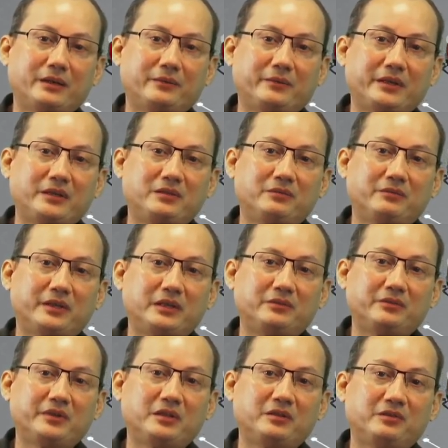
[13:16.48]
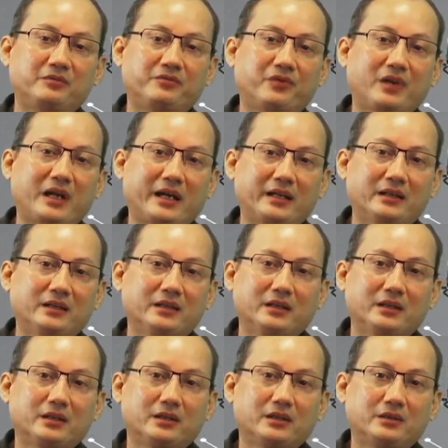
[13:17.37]
when you, when, when you fly,
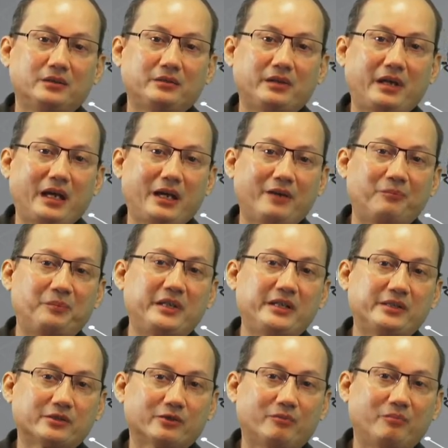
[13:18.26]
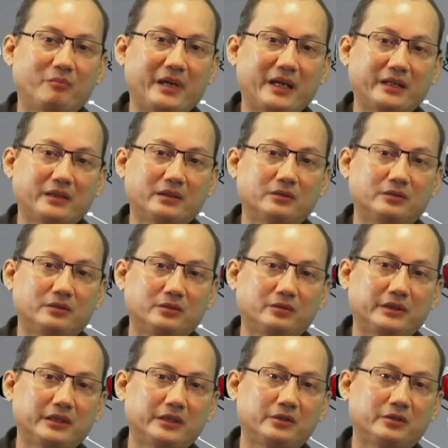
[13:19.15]
you have peace of mind to
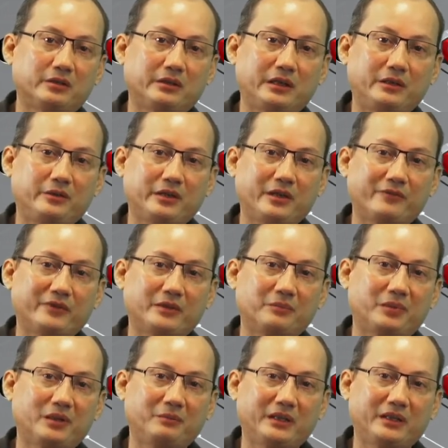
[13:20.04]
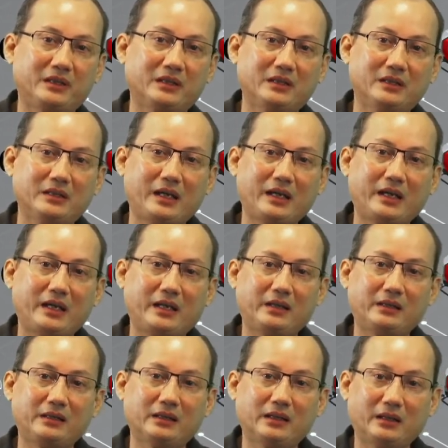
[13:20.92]
know that you're, you have the permit.
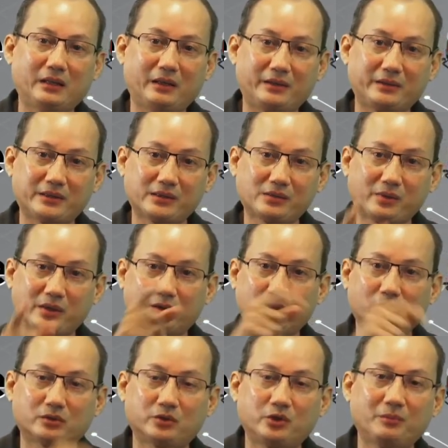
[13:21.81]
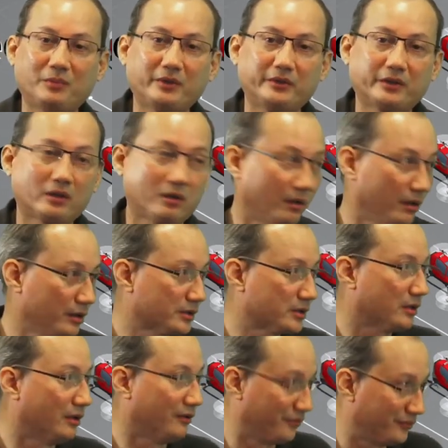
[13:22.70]
And uh, I just want to talk to you about the
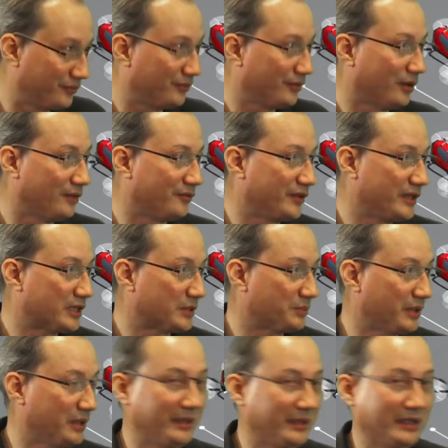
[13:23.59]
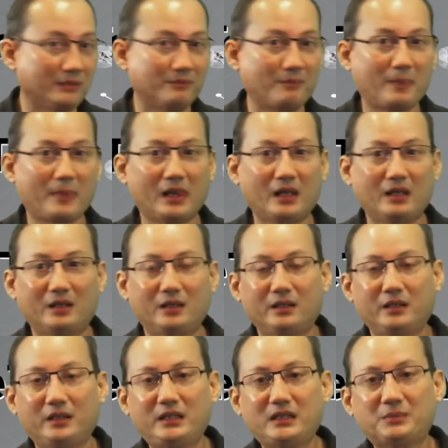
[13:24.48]
cost of, of each mm-hmm. permit.
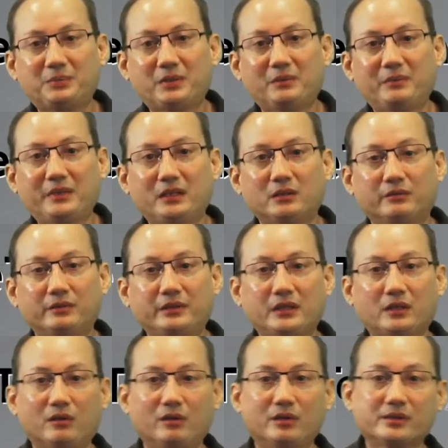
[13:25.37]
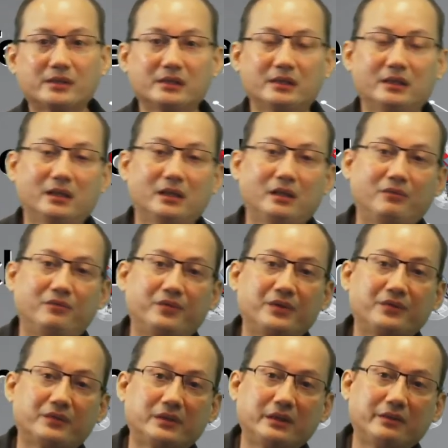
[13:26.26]
Each permit only costs uh,
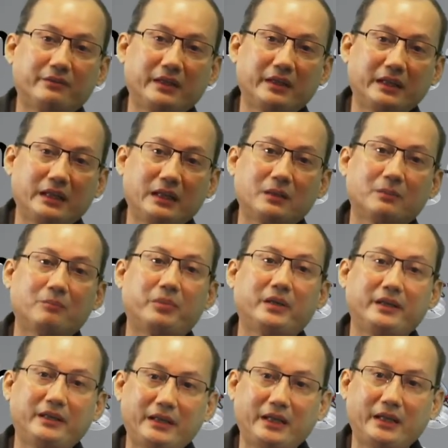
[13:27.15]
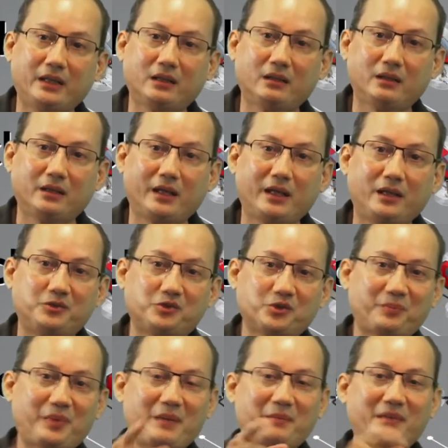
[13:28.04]
50 ringgit per day. And
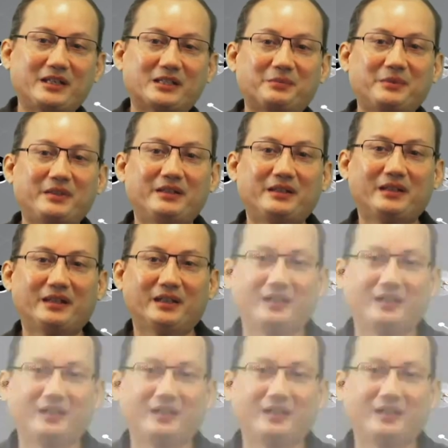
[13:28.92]
JUPEM has been